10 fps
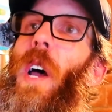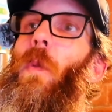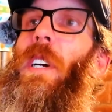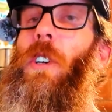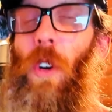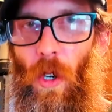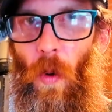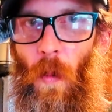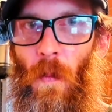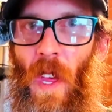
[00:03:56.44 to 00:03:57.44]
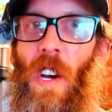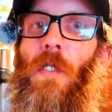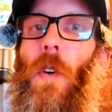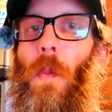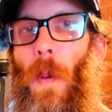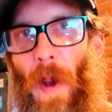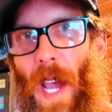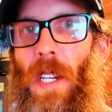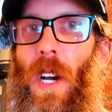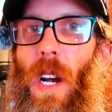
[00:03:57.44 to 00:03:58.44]
that we grew from our
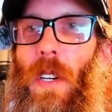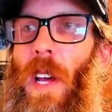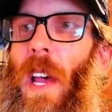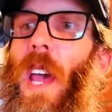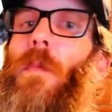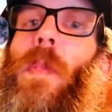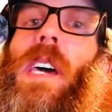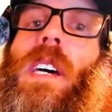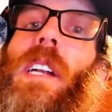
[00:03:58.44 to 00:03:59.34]
backyard and make